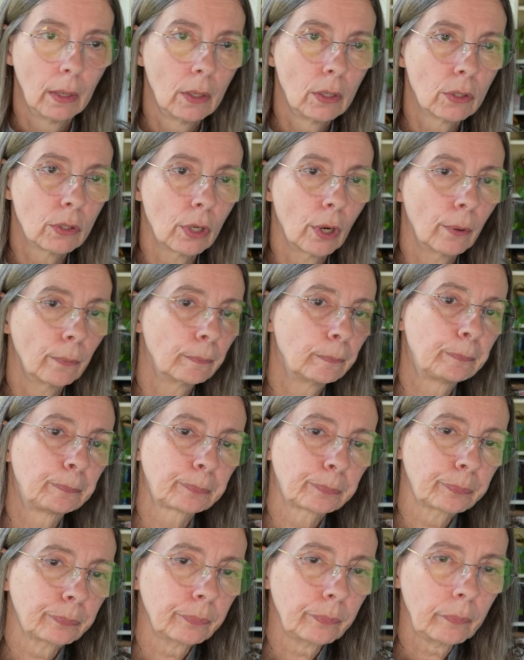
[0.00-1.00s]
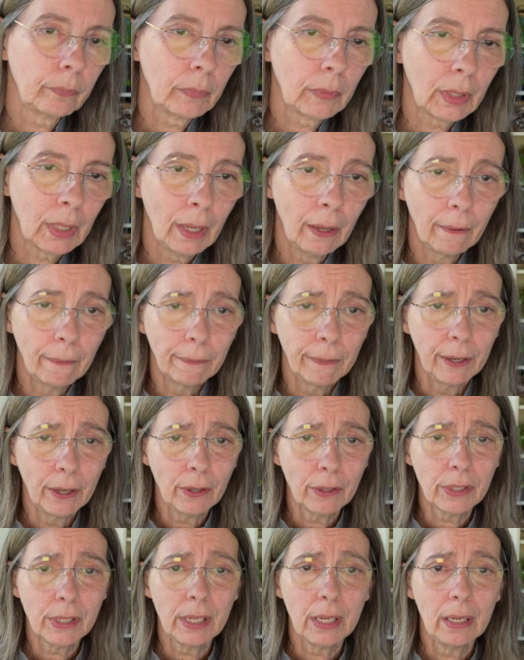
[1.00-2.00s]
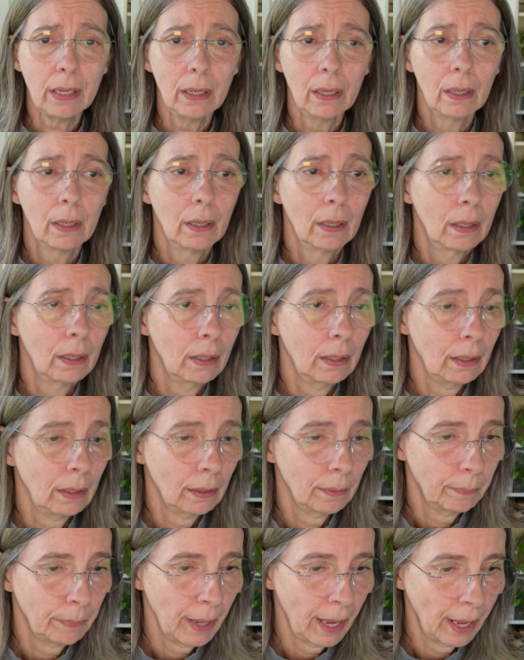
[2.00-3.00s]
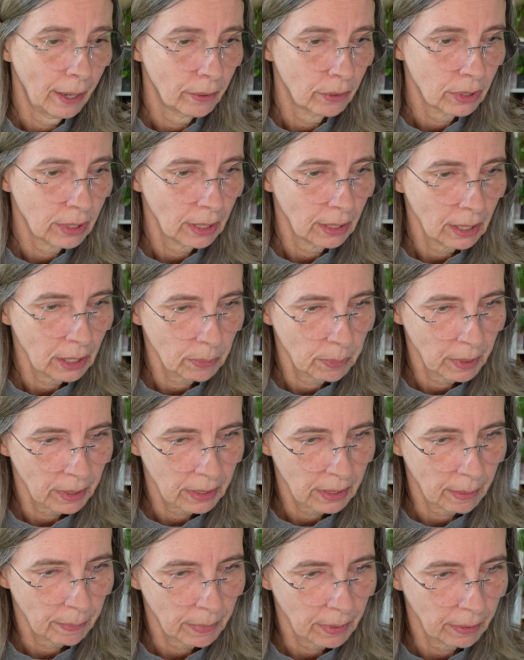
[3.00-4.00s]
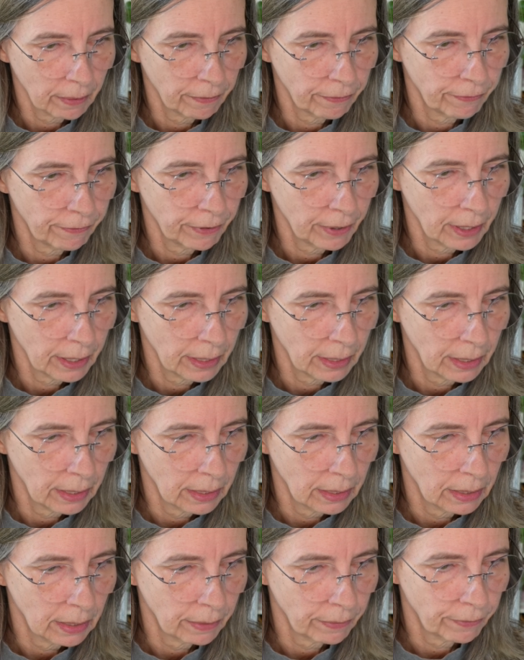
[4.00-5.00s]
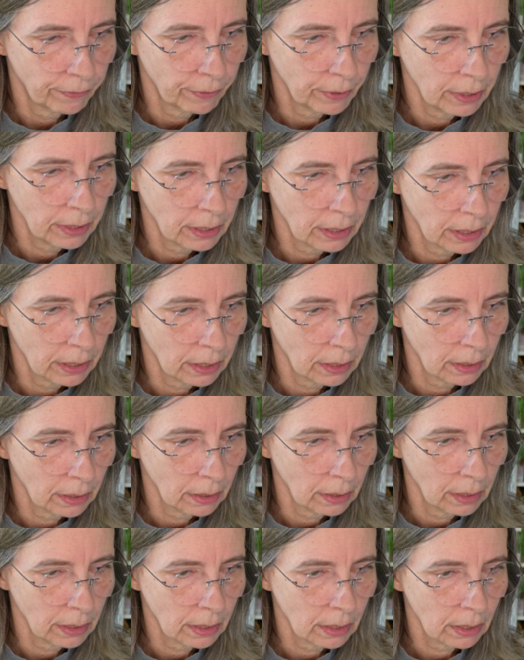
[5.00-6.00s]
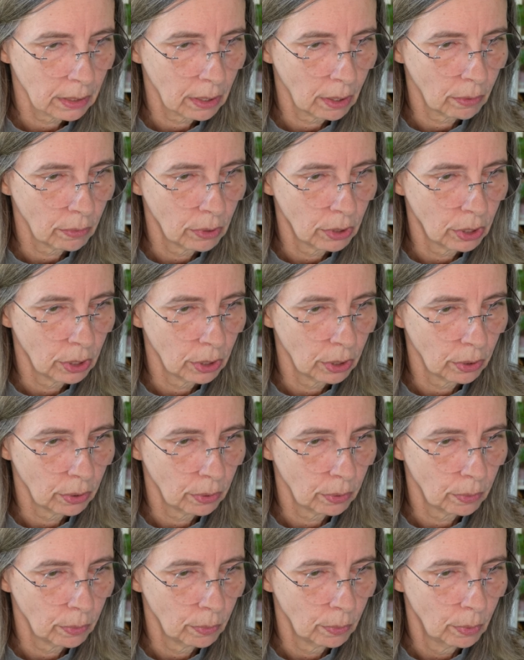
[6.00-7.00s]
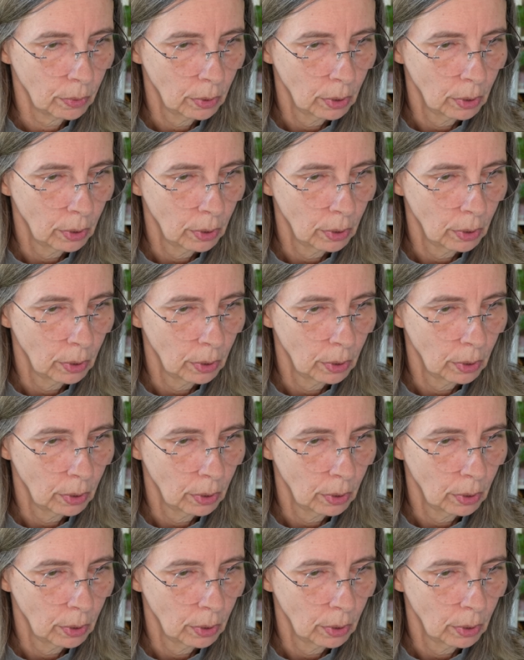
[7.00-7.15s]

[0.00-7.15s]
So there's the patterns. Now let's pick something fun and different. Let's go to